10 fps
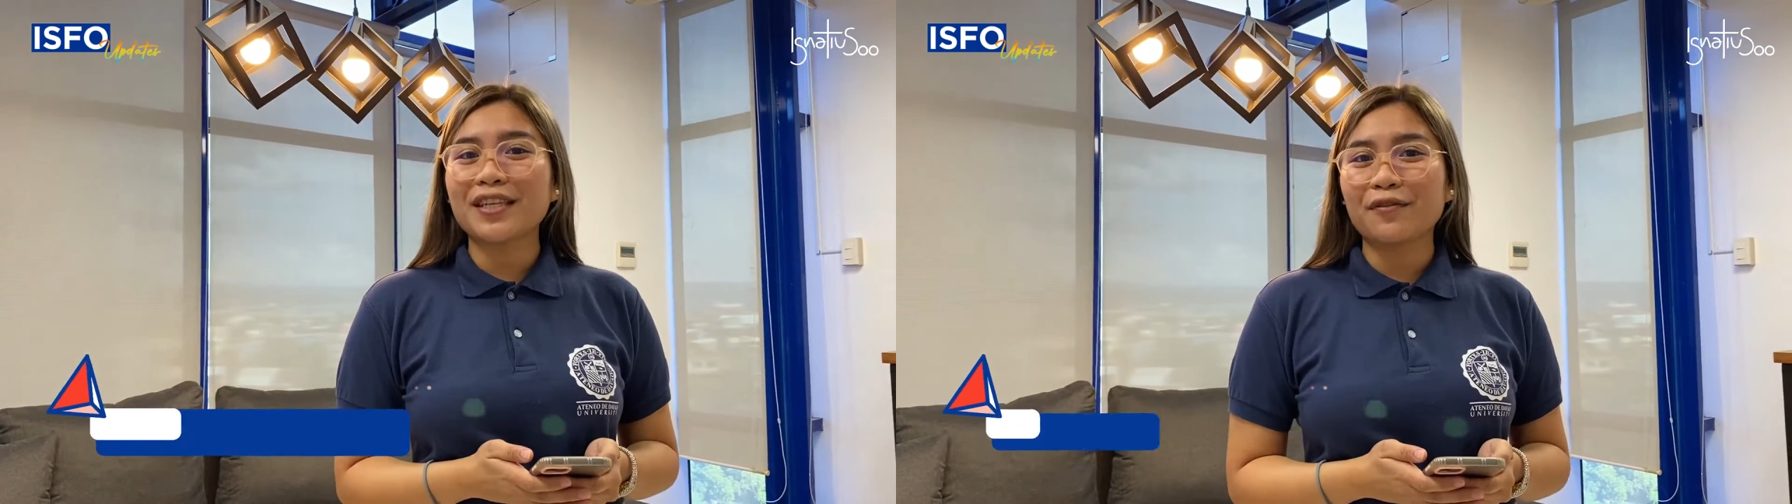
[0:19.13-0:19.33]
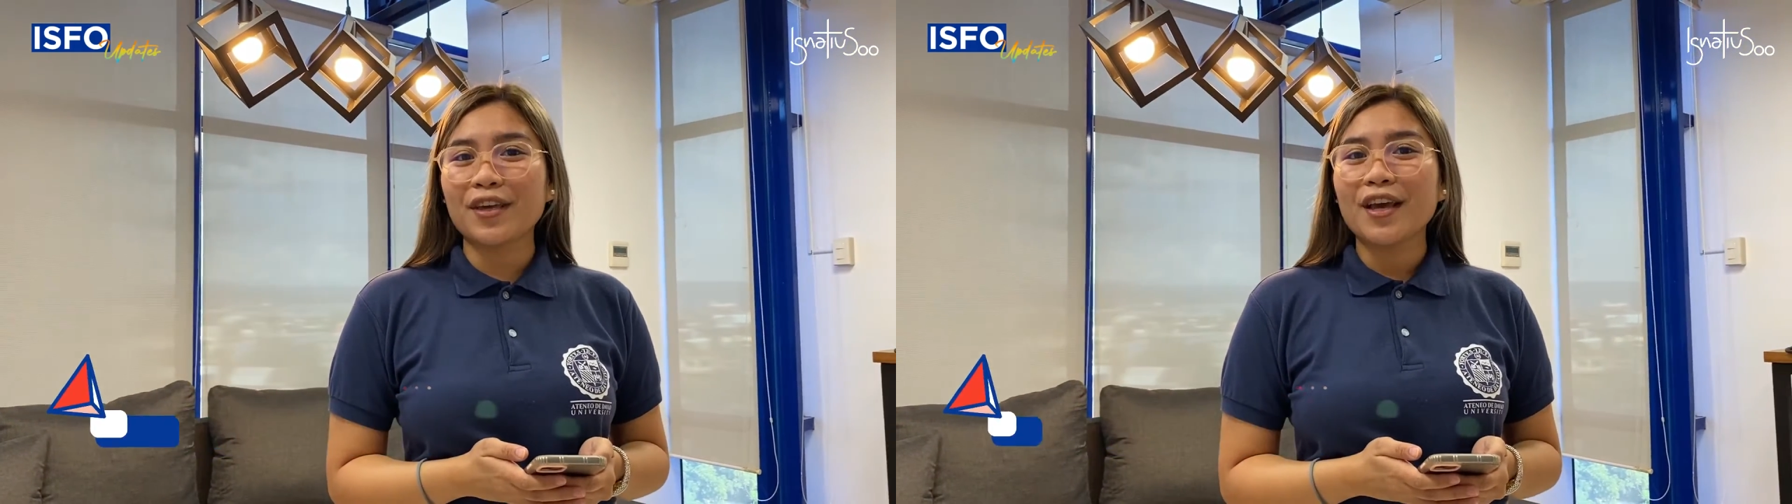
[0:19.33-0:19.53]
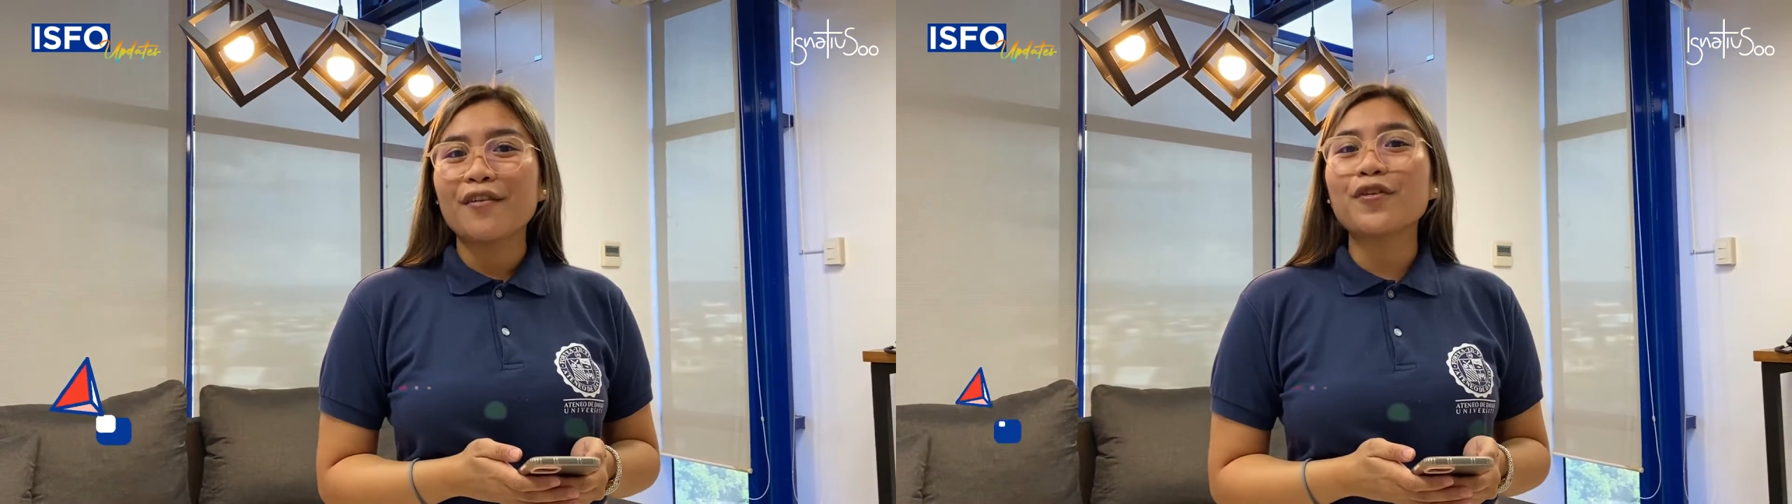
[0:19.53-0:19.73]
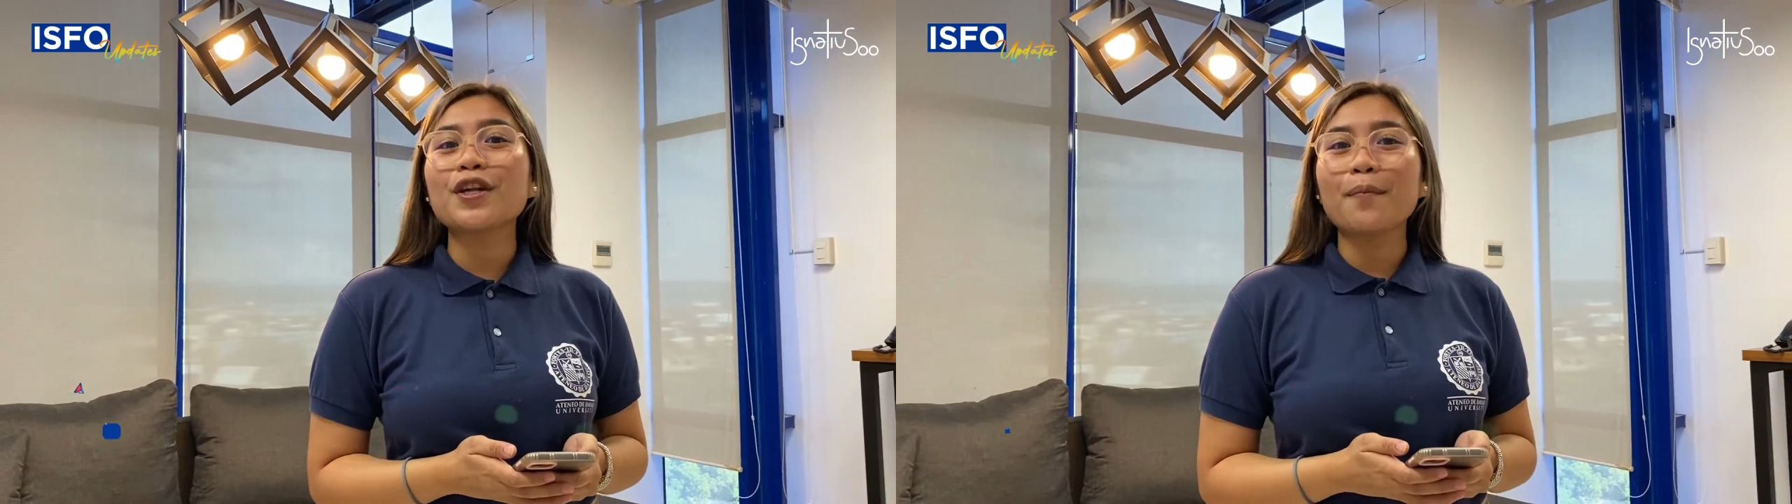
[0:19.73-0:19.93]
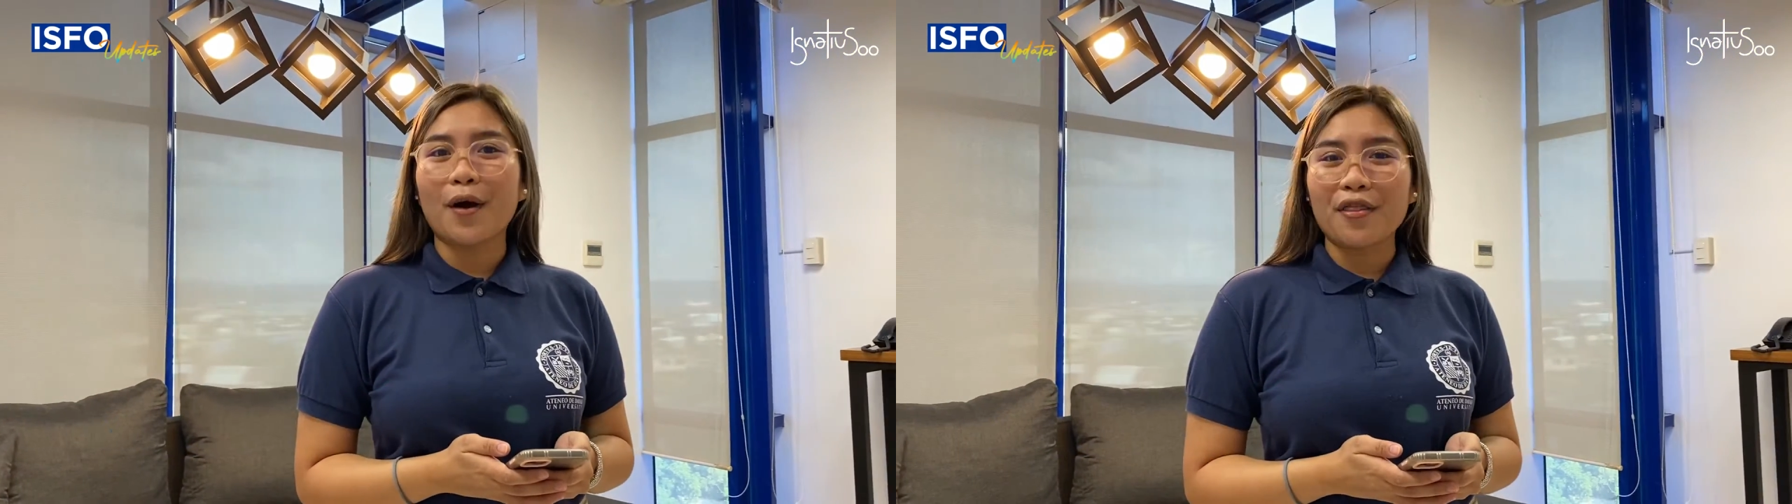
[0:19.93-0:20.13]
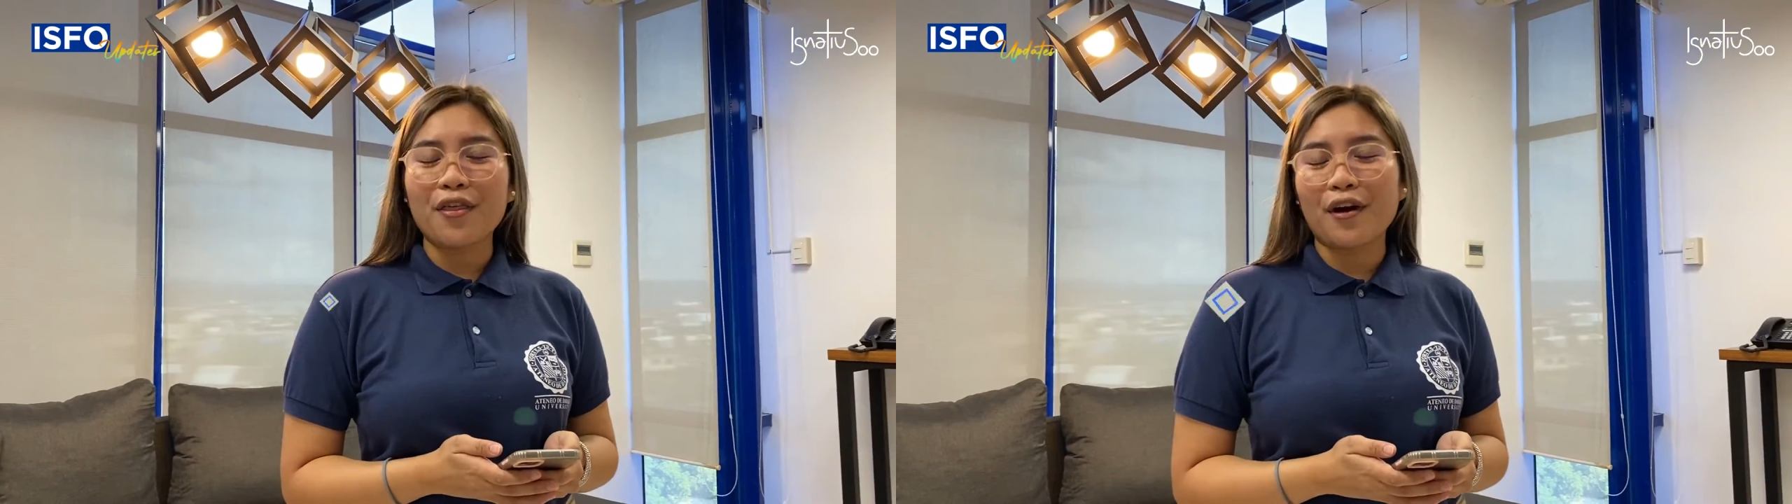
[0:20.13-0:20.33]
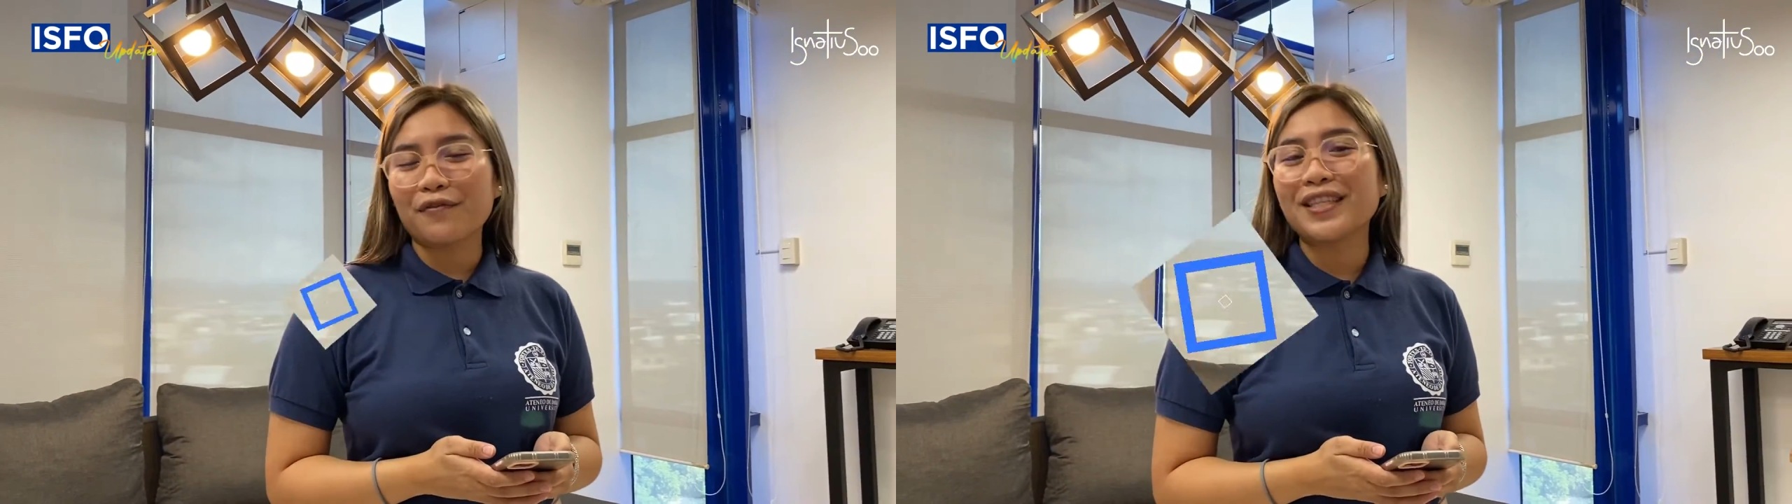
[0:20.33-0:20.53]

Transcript: TV for the month of